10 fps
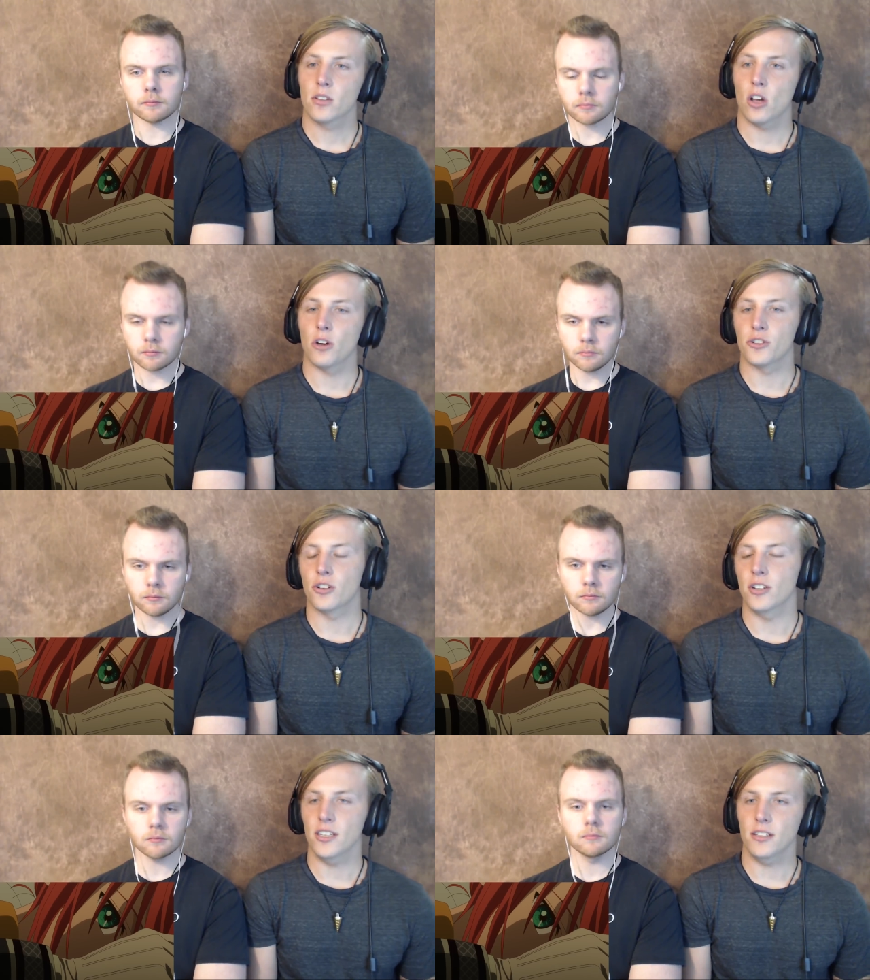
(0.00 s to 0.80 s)

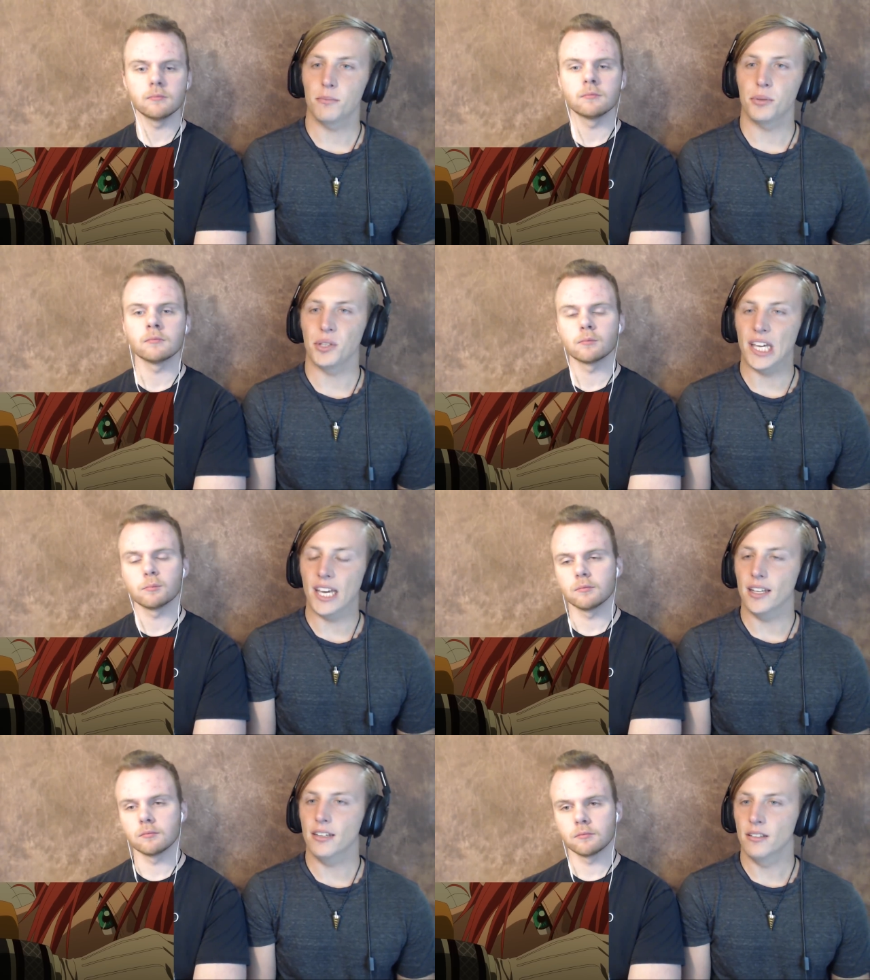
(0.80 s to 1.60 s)
Speaker 1: alternate
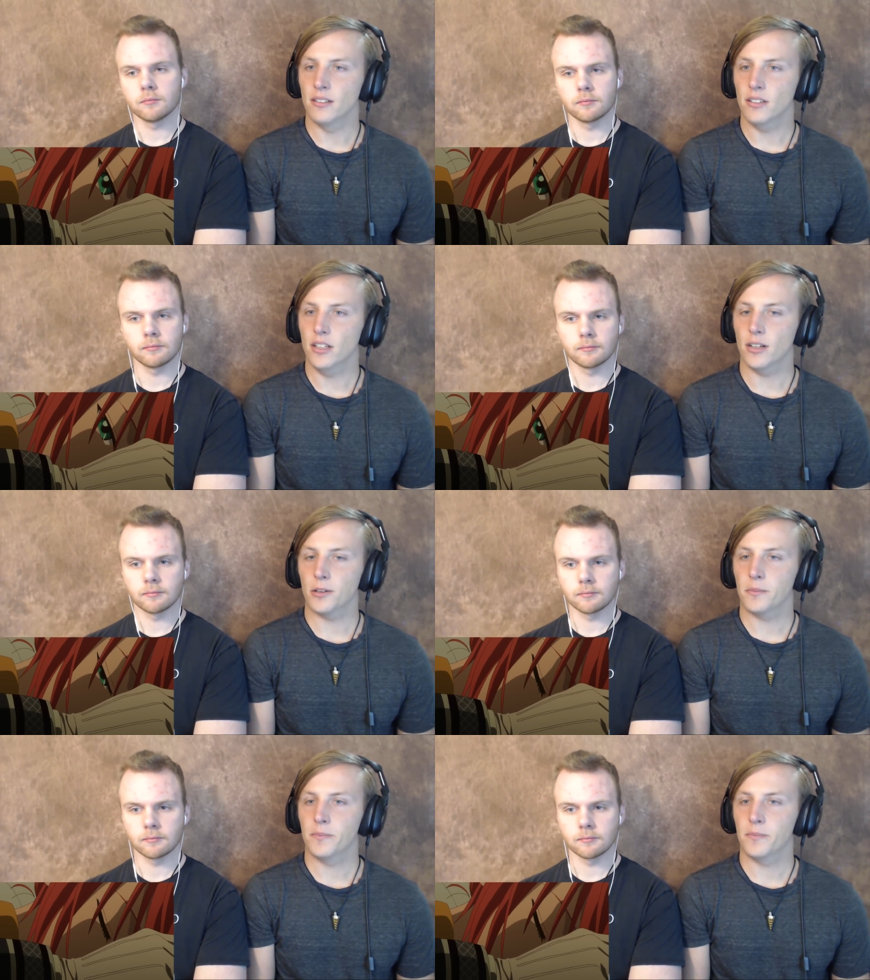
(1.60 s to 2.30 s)
plane, you know?